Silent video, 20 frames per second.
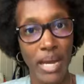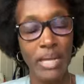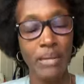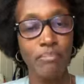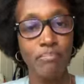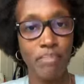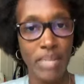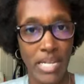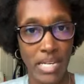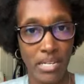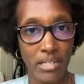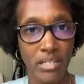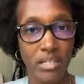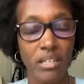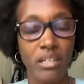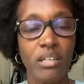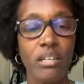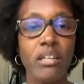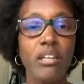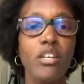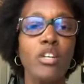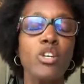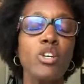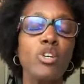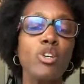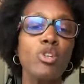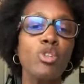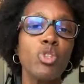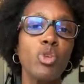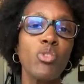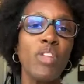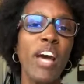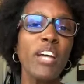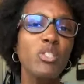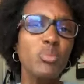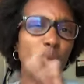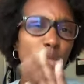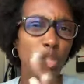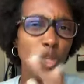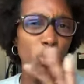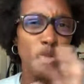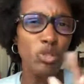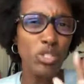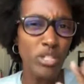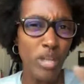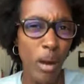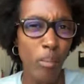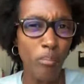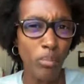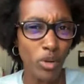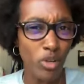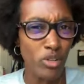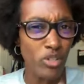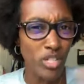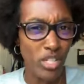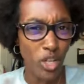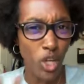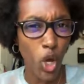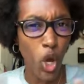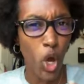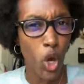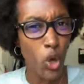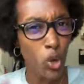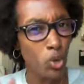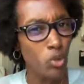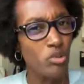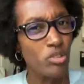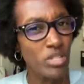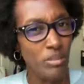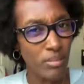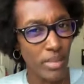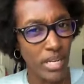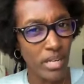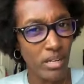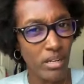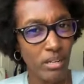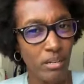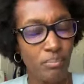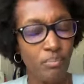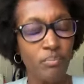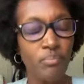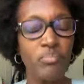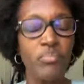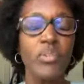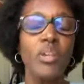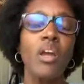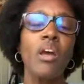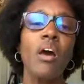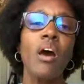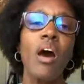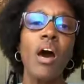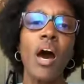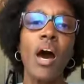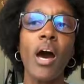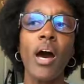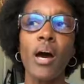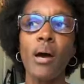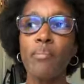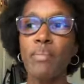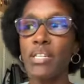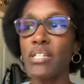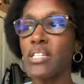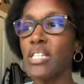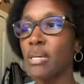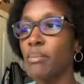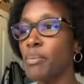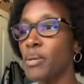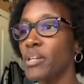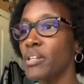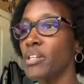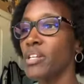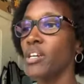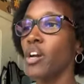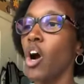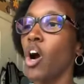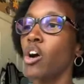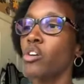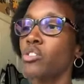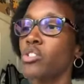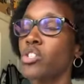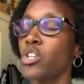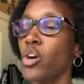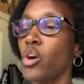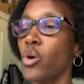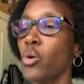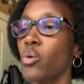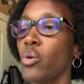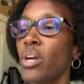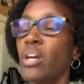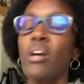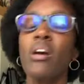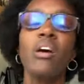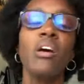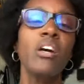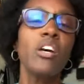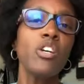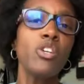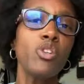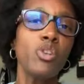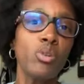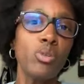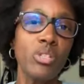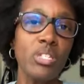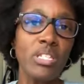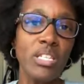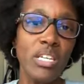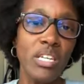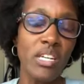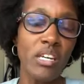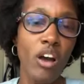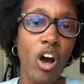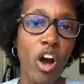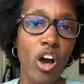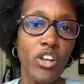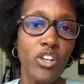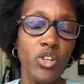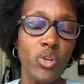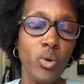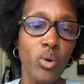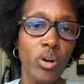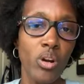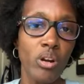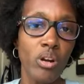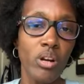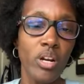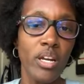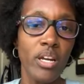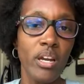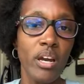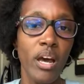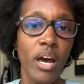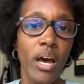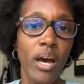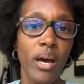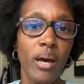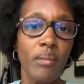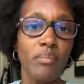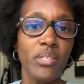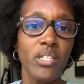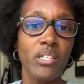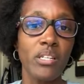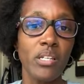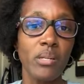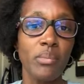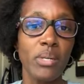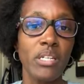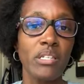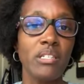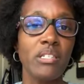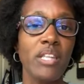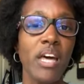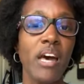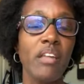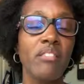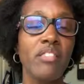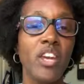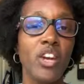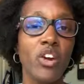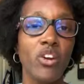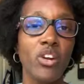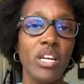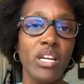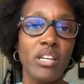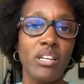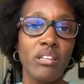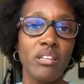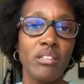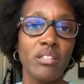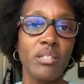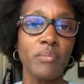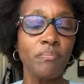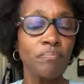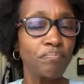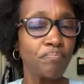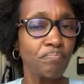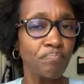might meet. So that's what those numbers and codes mean. Typically also, you'll see on your syllabus that there is